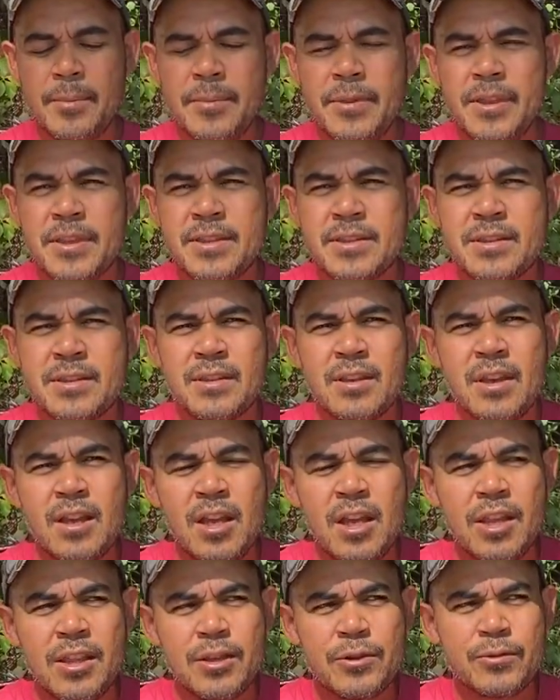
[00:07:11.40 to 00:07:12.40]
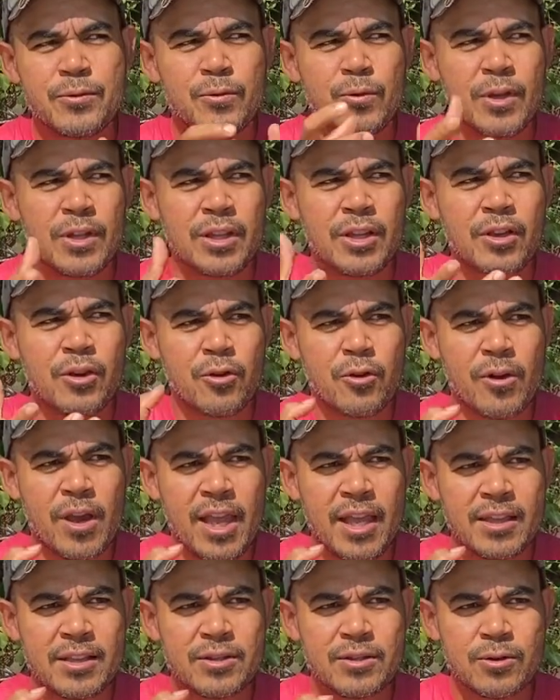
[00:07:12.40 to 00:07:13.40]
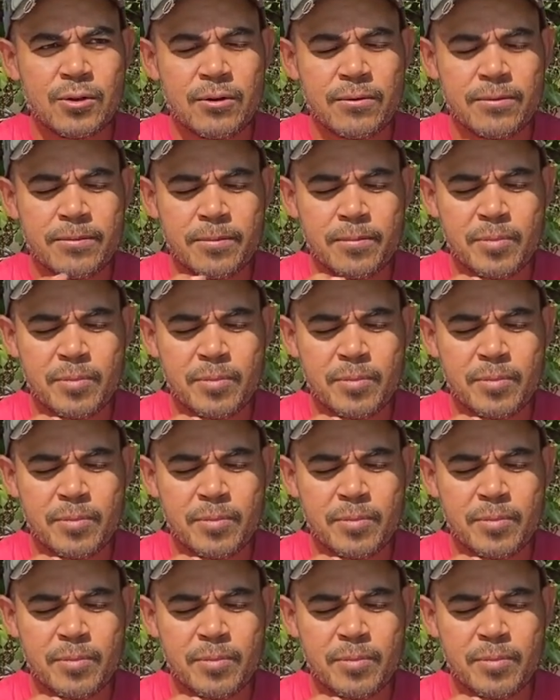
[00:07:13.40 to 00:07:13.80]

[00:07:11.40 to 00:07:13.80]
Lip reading: this really great sort of